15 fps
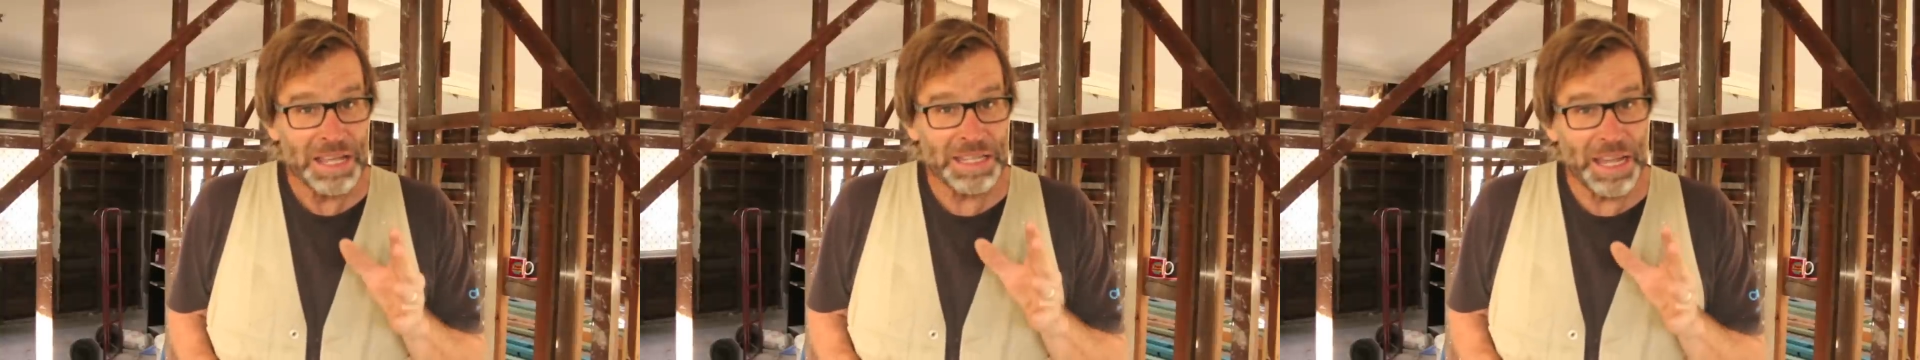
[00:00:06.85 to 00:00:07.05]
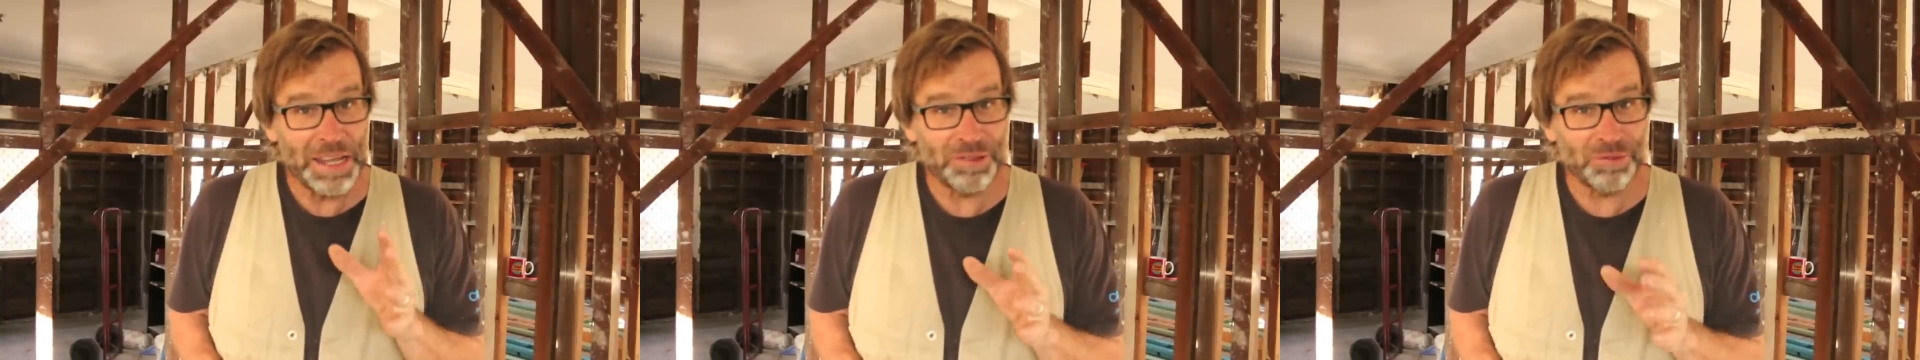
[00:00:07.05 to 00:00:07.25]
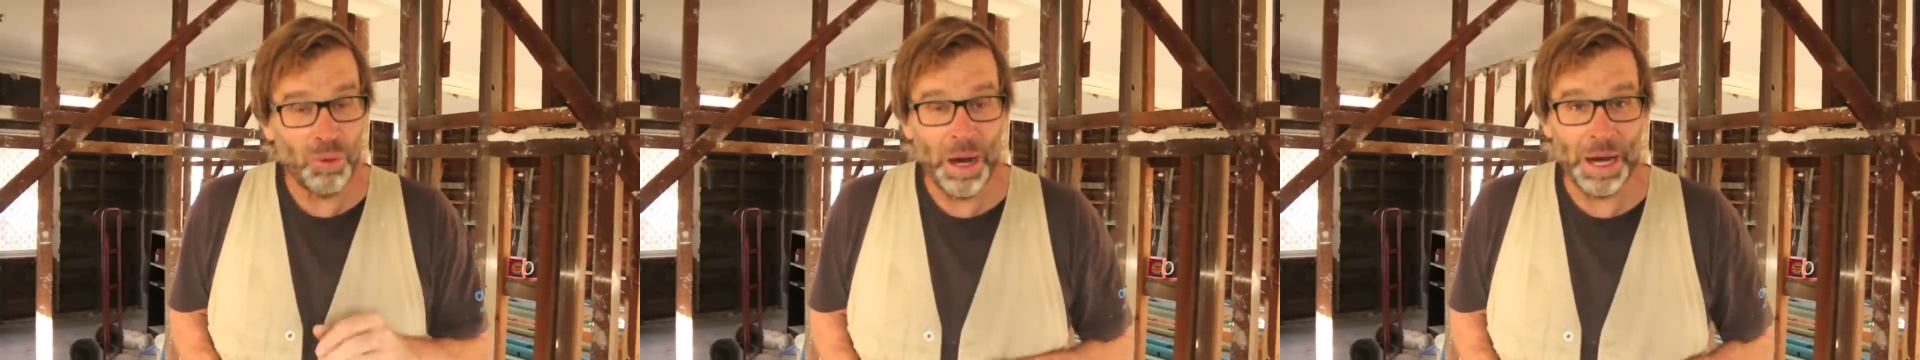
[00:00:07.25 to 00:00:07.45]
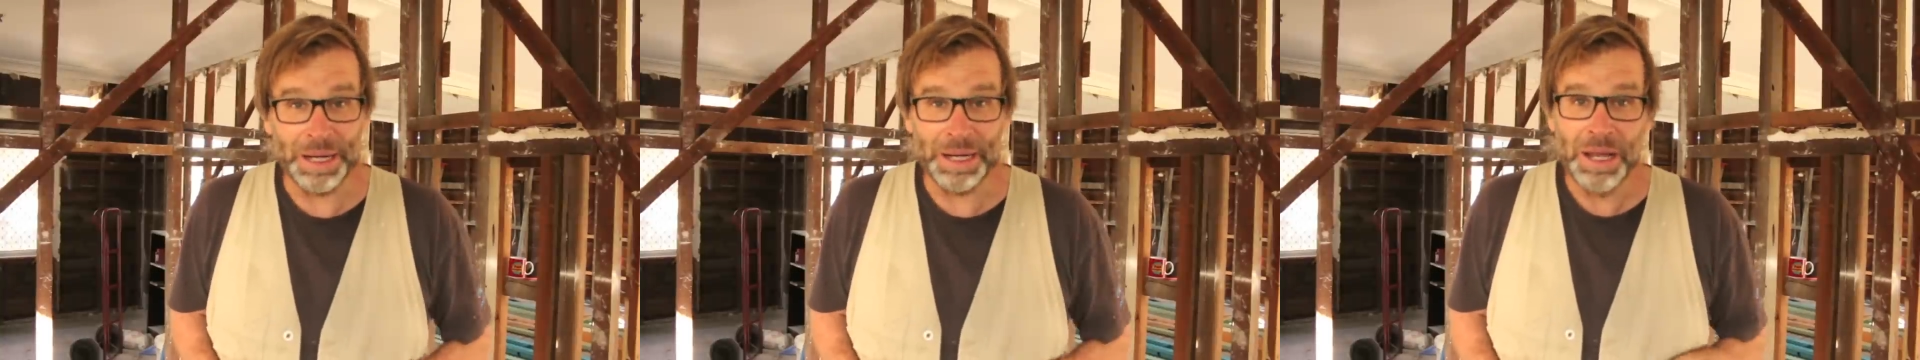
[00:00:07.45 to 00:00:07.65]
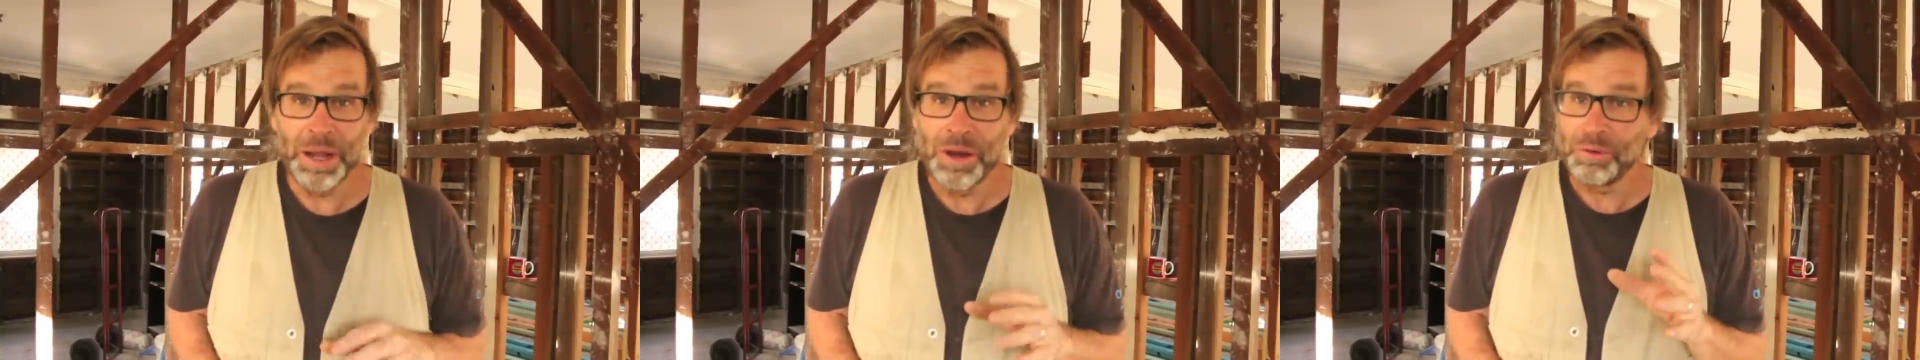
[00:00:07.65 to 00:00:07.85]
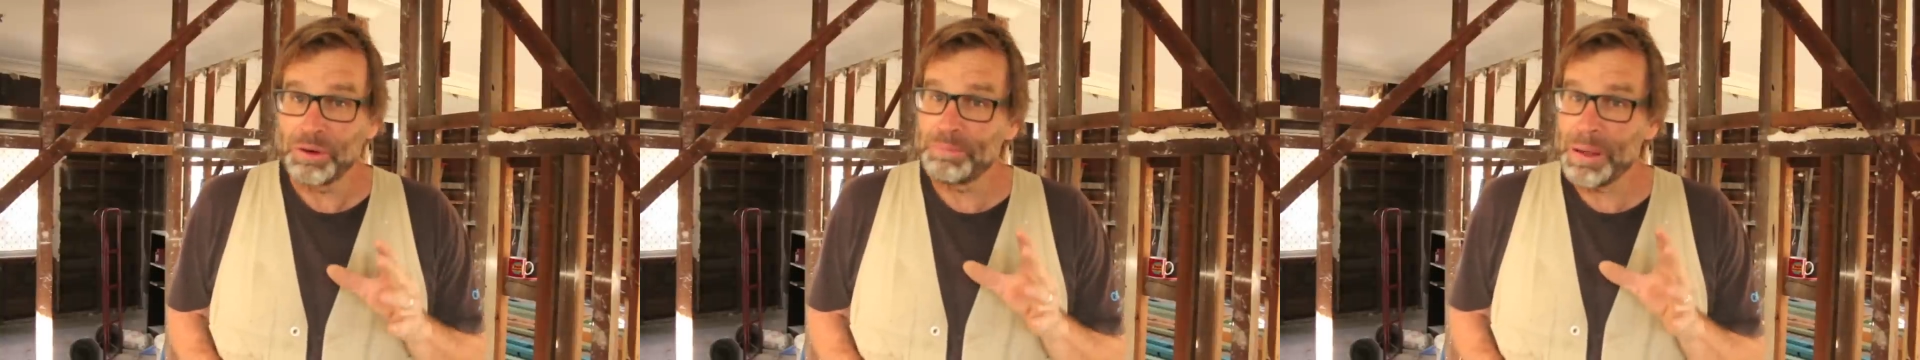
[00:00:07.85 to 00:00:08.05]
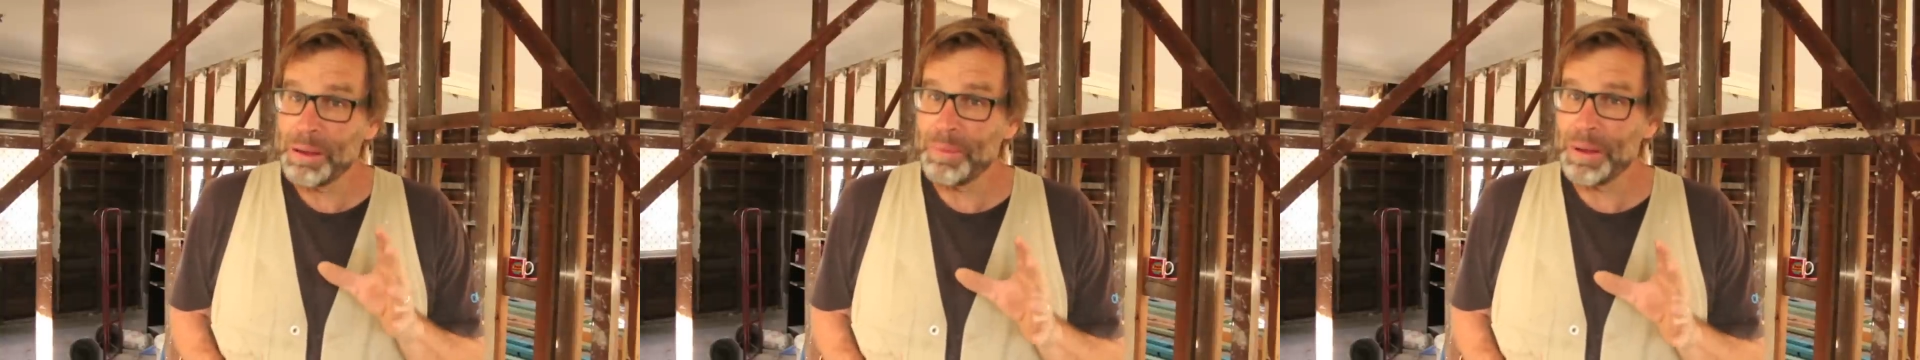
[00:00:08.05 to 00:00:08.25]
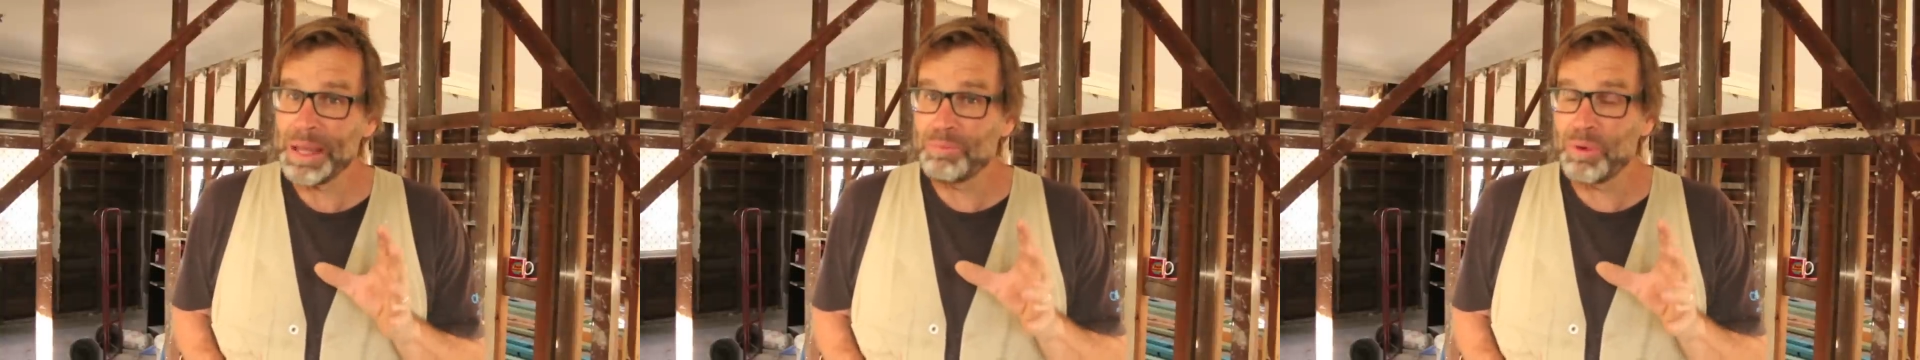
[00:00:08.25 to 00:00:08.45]
Guess what?
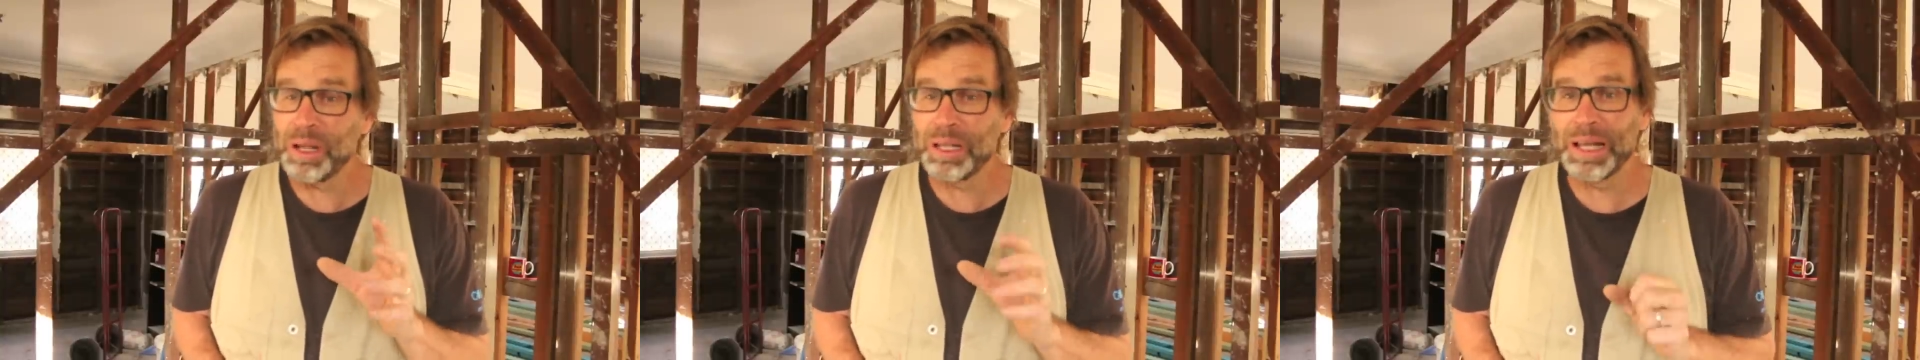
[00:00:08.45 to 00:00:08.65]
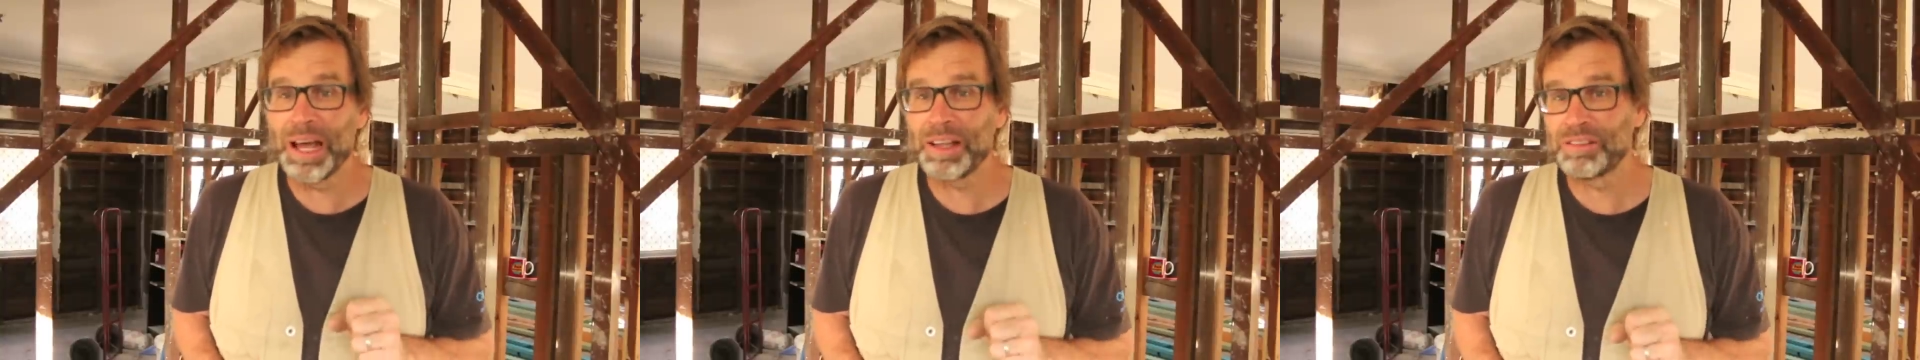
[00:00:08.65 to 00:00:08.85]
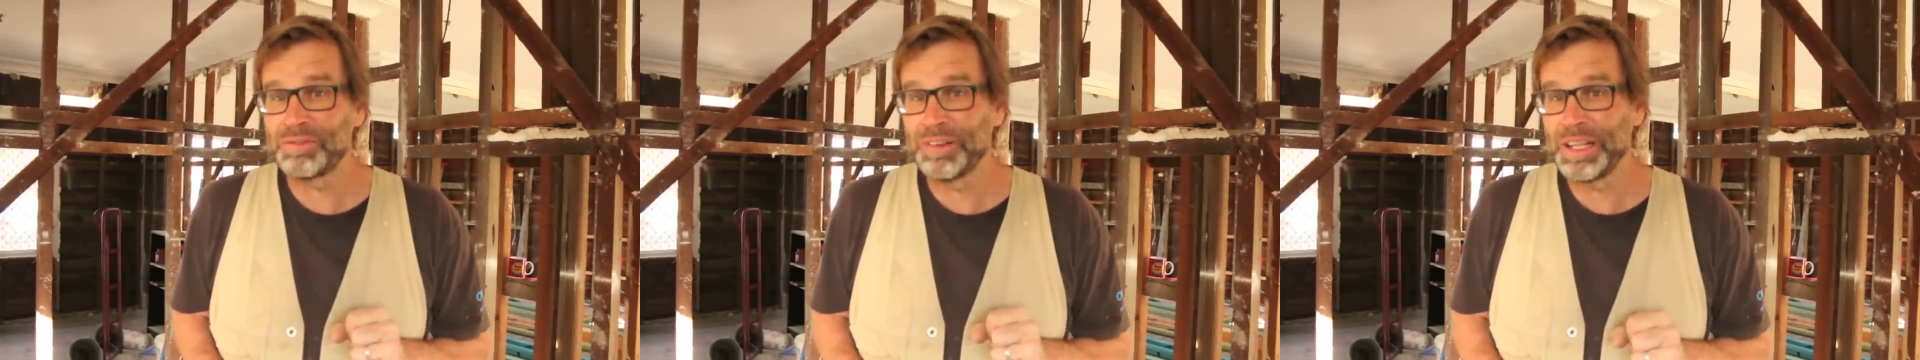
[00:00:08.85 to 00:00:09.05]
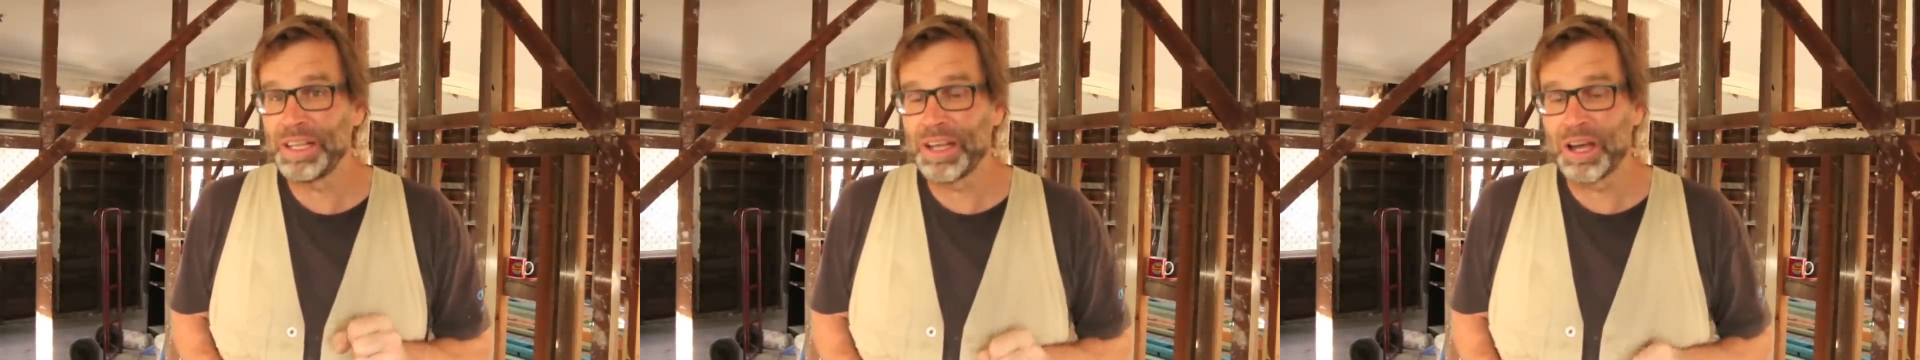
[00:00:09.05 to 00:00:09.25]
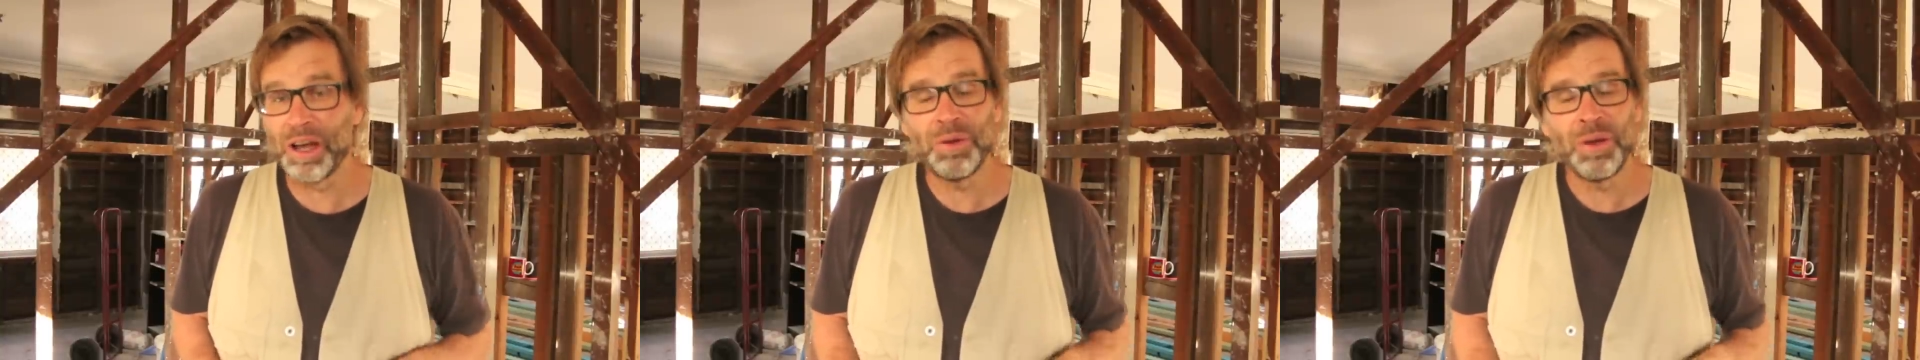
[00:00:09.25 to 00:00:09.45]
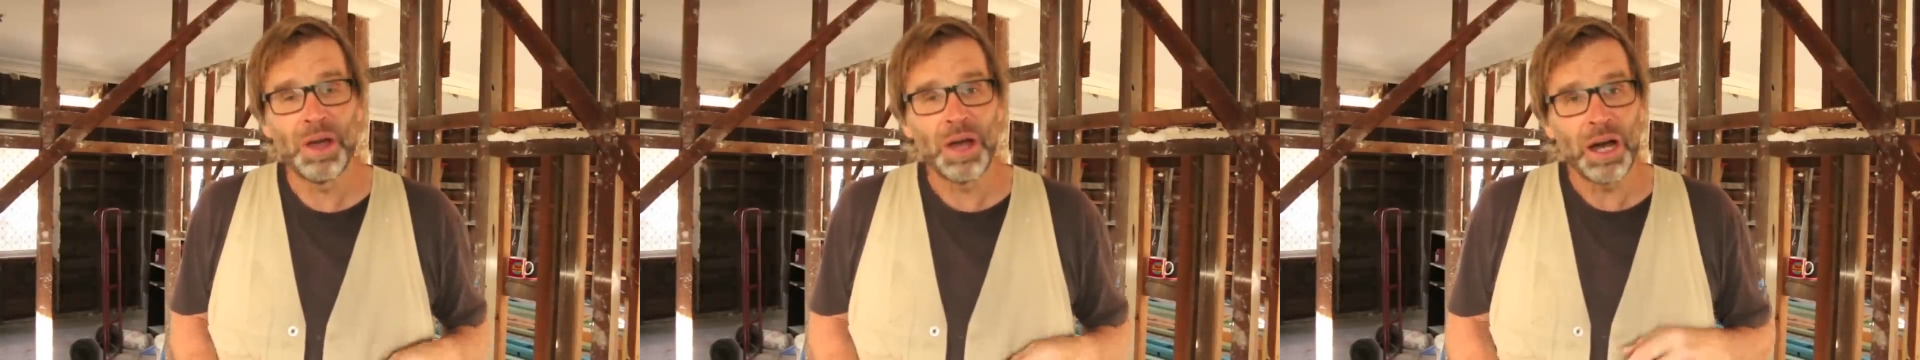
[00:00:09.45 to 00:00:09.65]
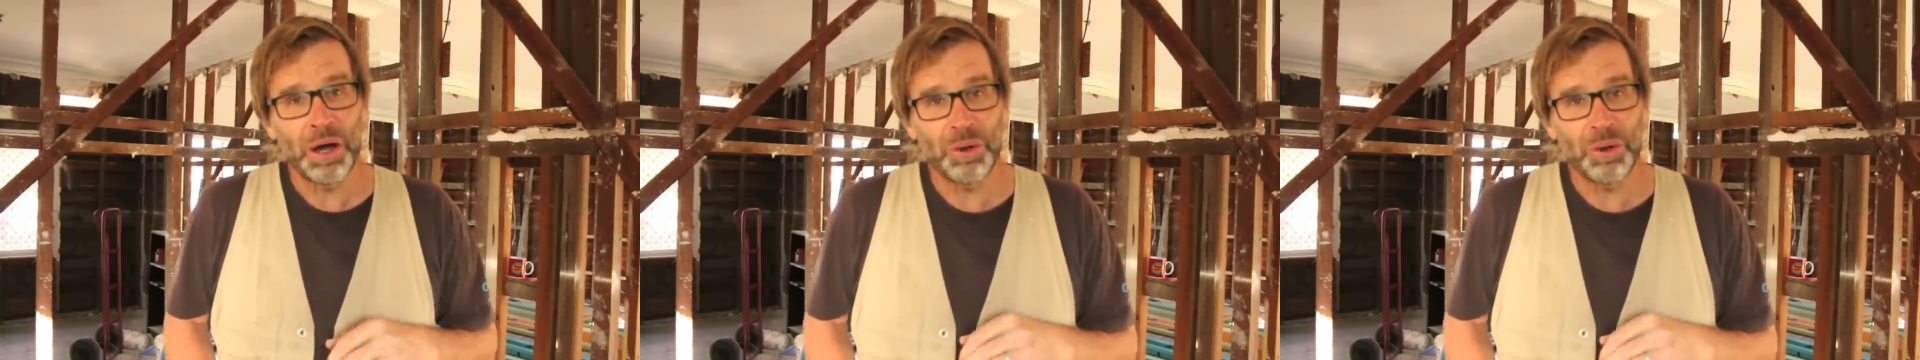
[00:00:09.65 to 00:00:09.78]
Remember in my last video,